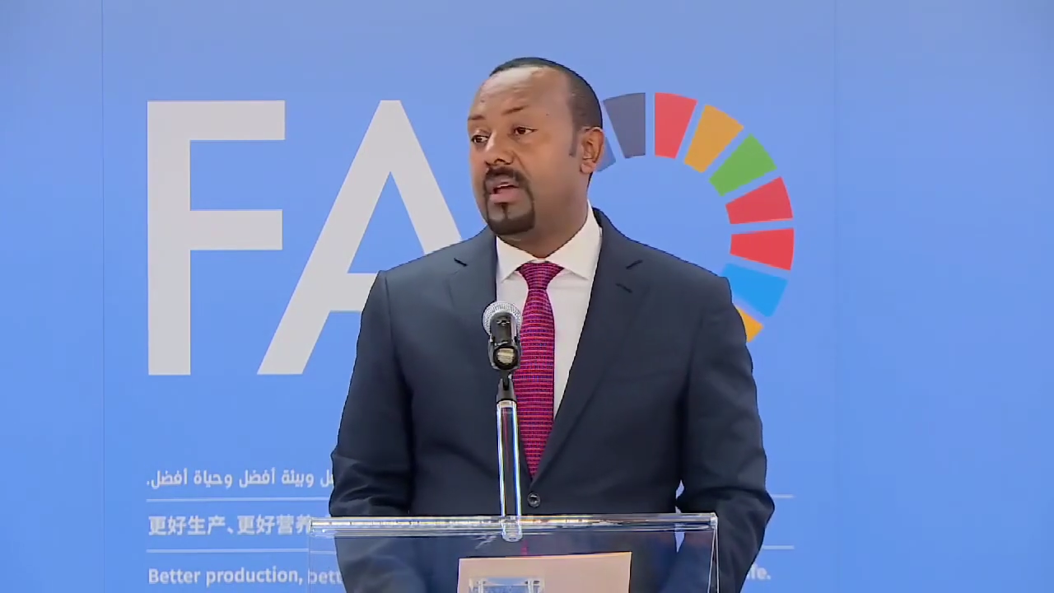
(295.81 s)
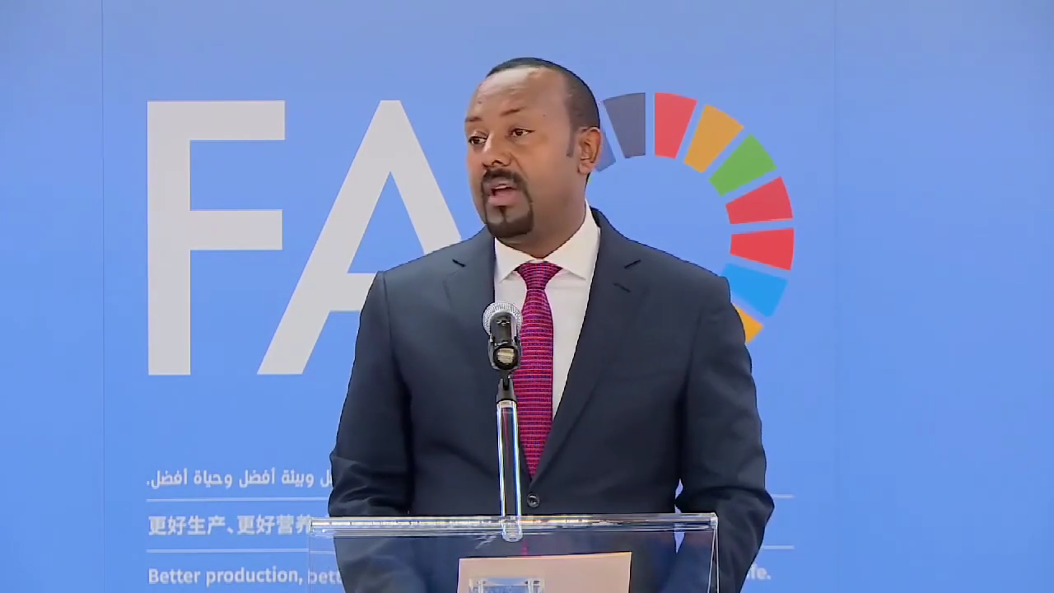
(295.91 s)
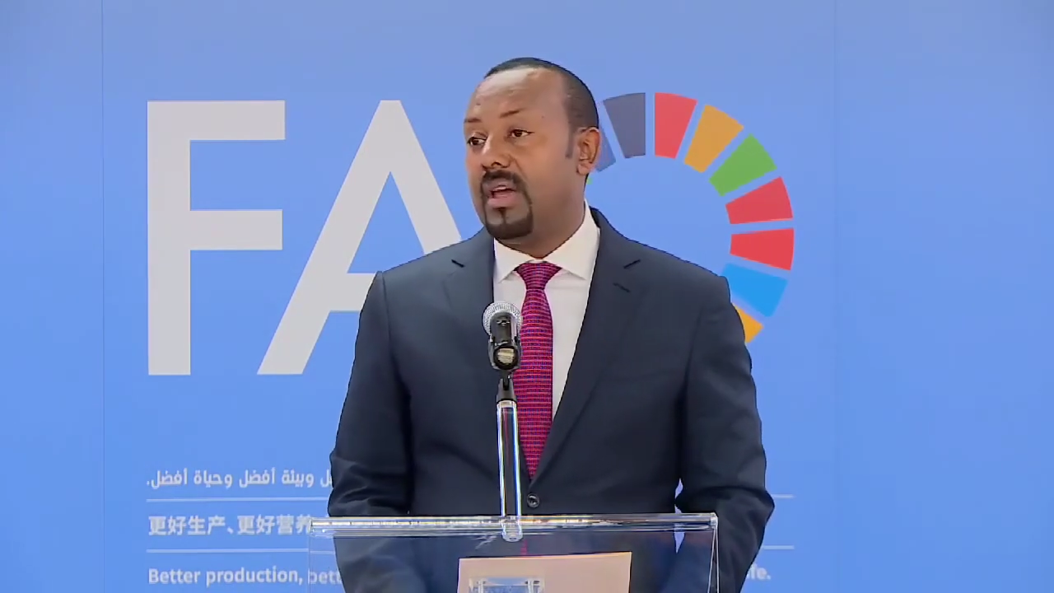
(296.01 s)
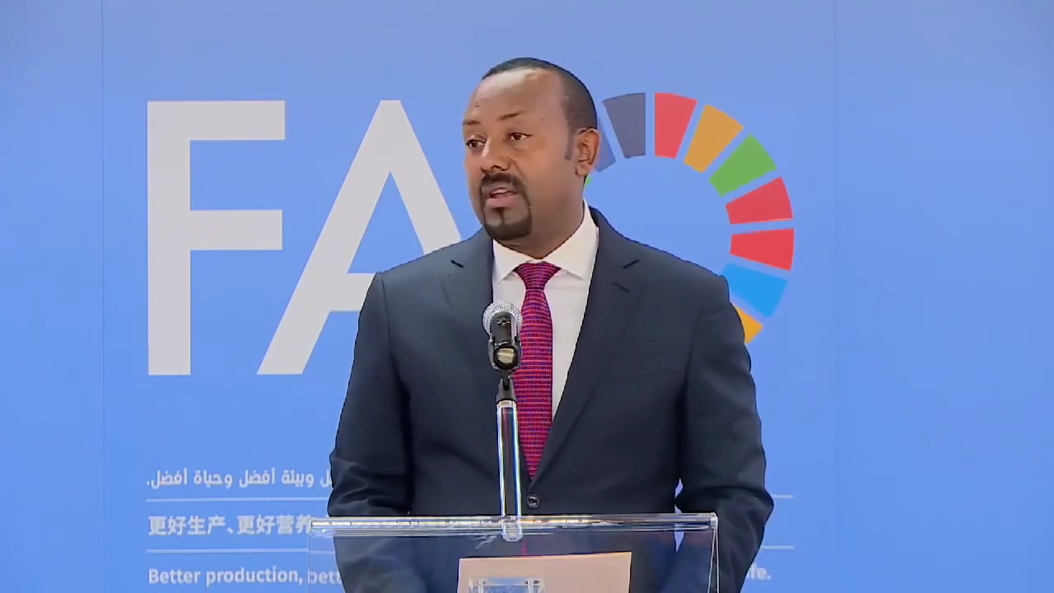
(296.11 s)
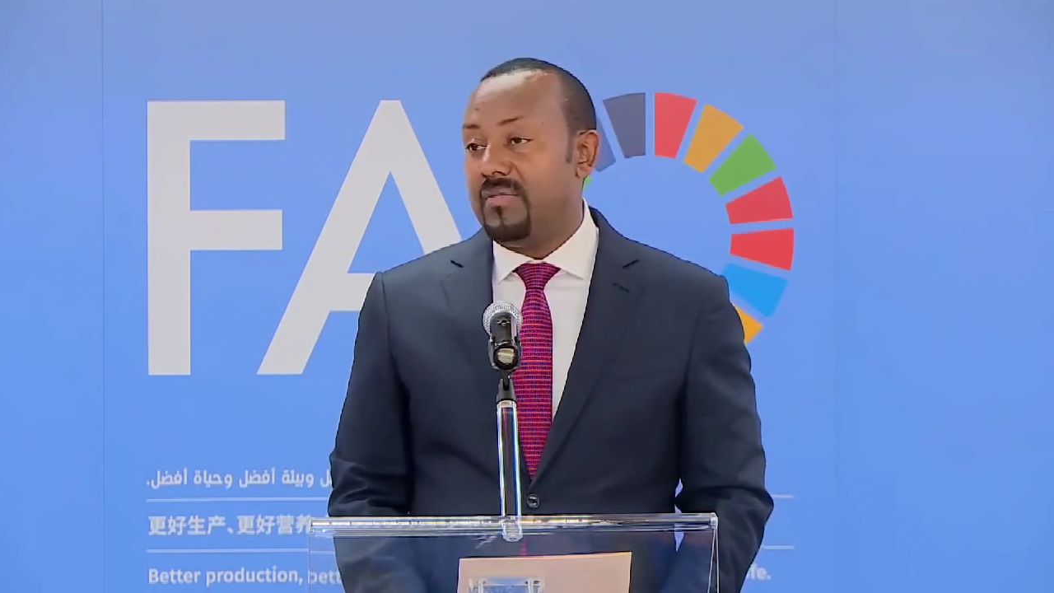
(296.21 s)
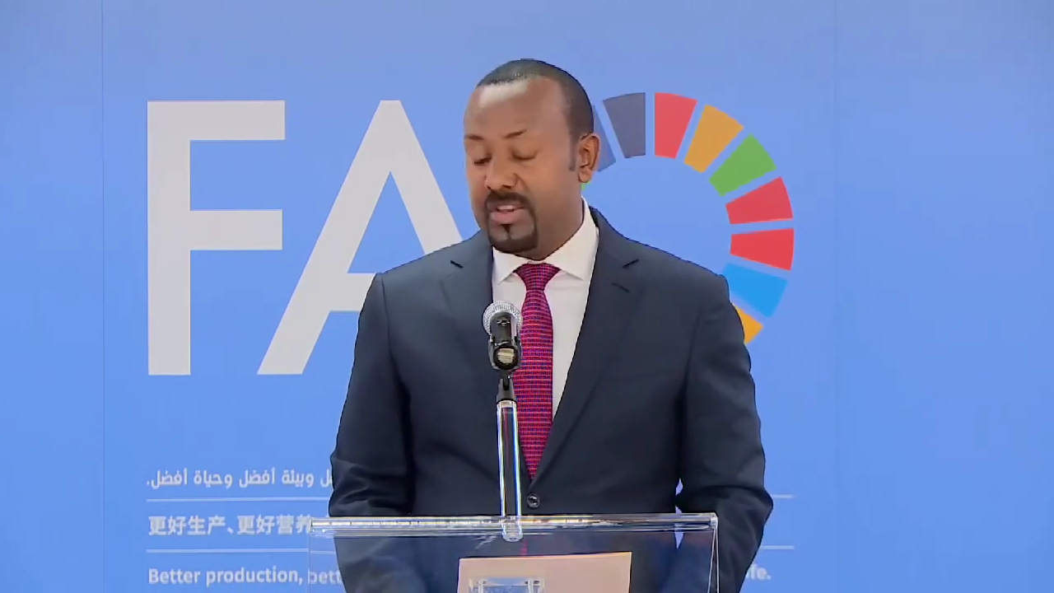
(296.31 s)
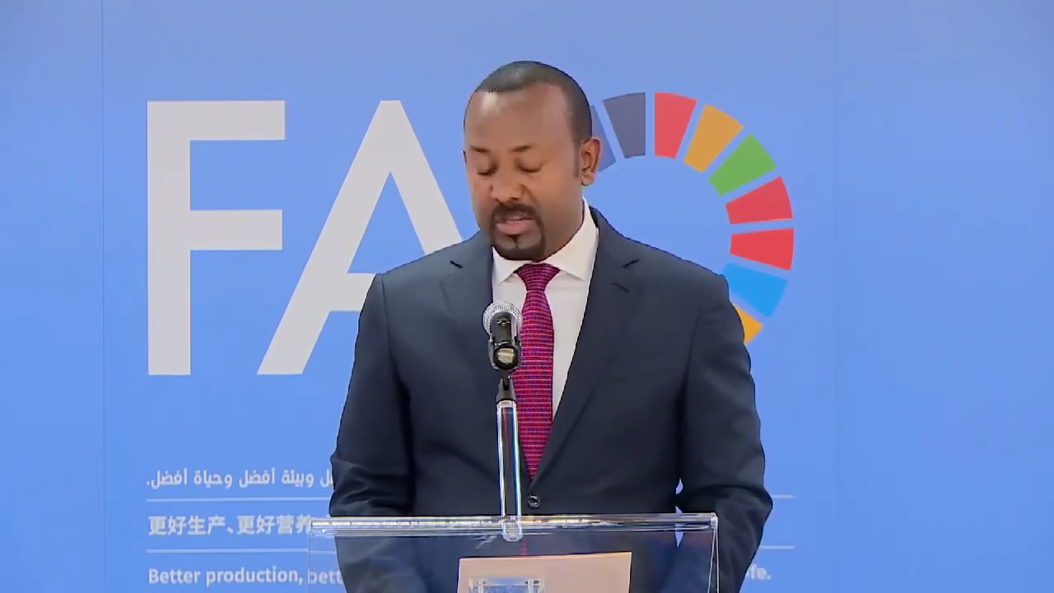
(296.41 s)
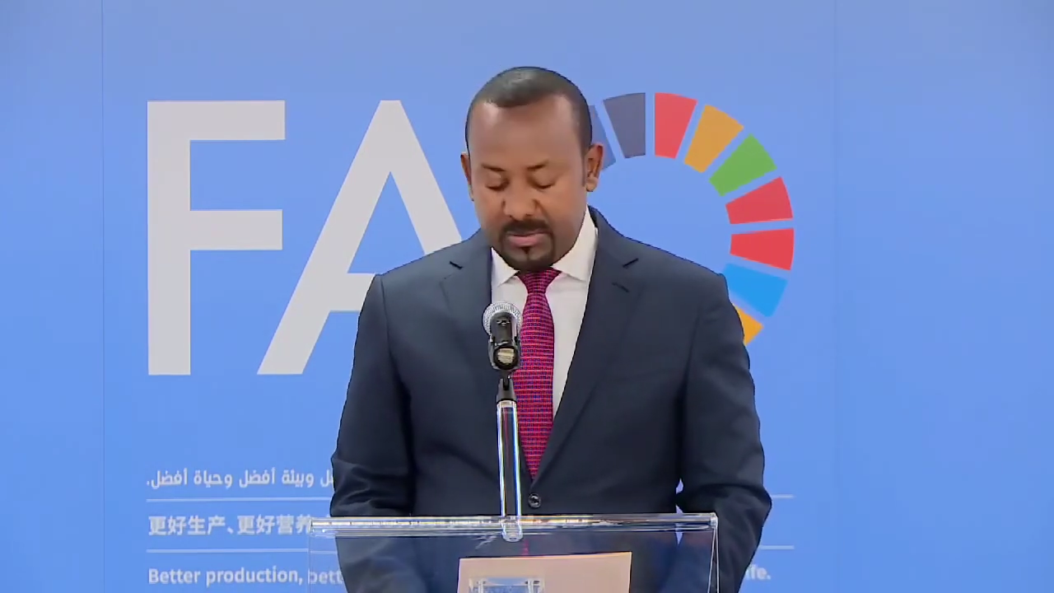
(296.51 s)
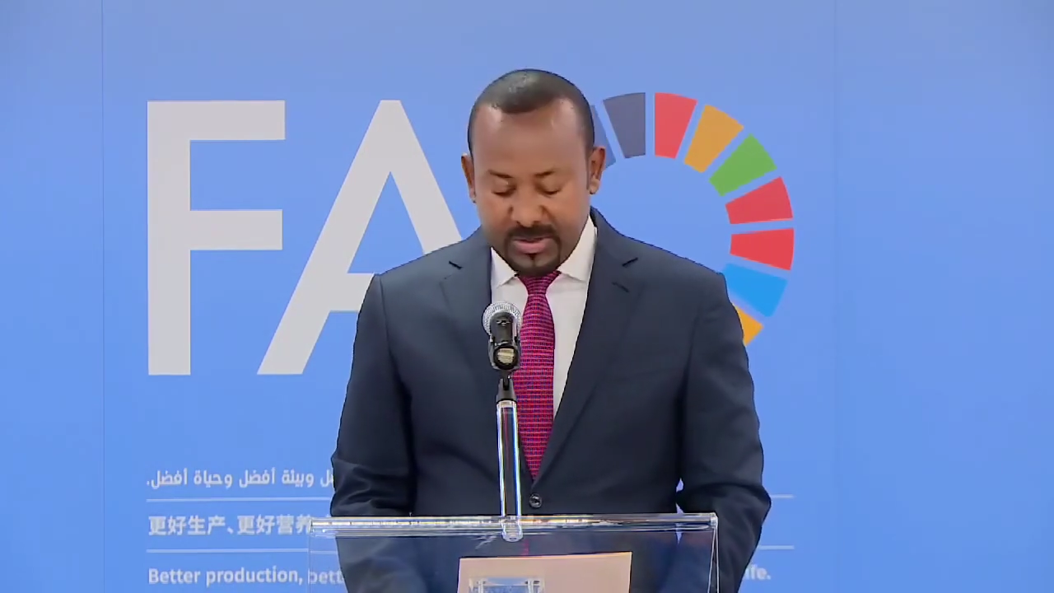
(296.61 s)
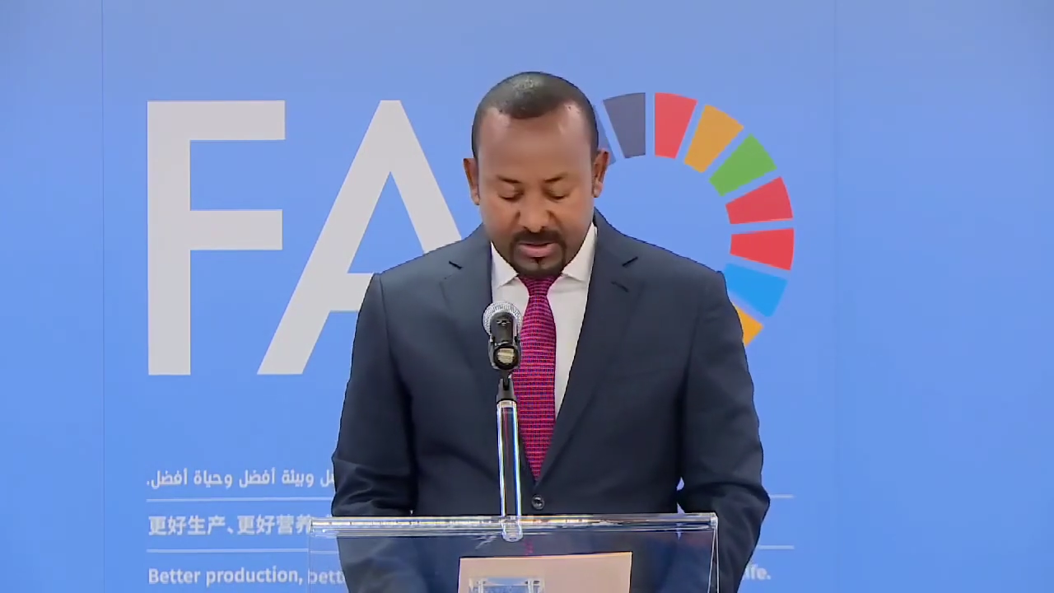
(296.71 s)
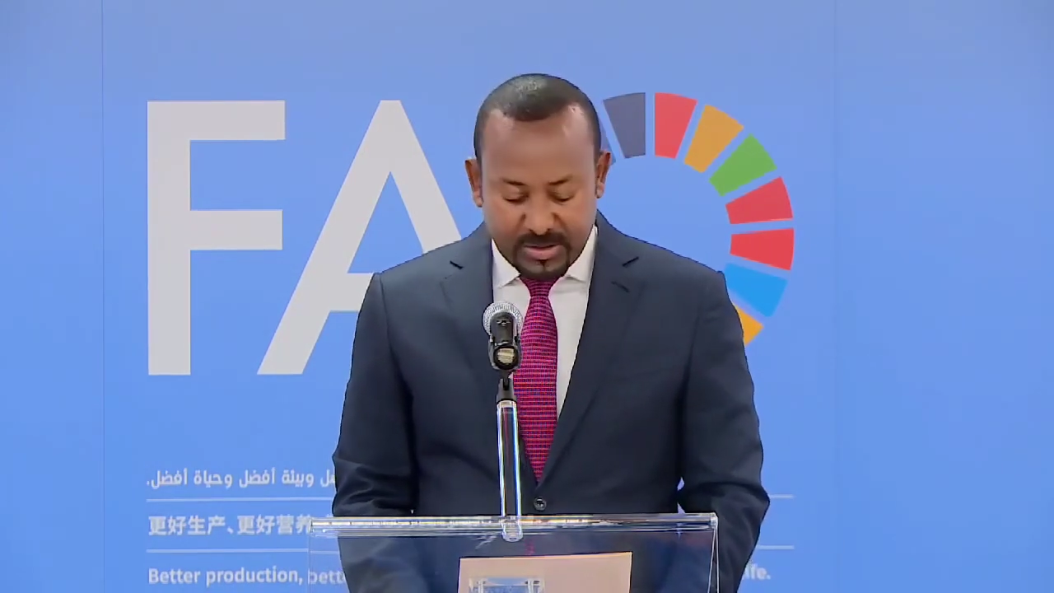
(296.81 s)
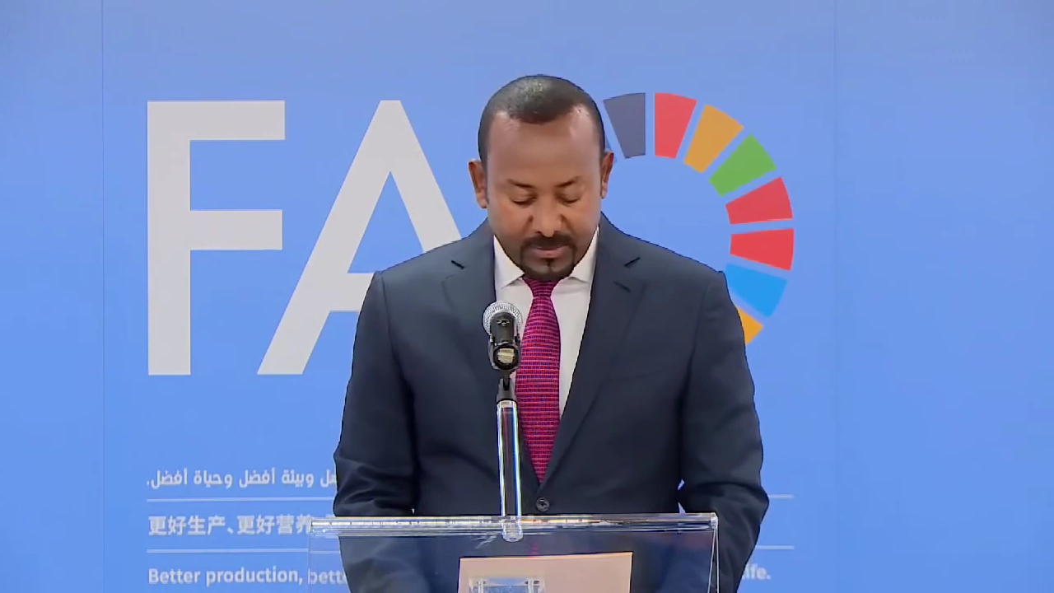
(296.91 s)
and investments.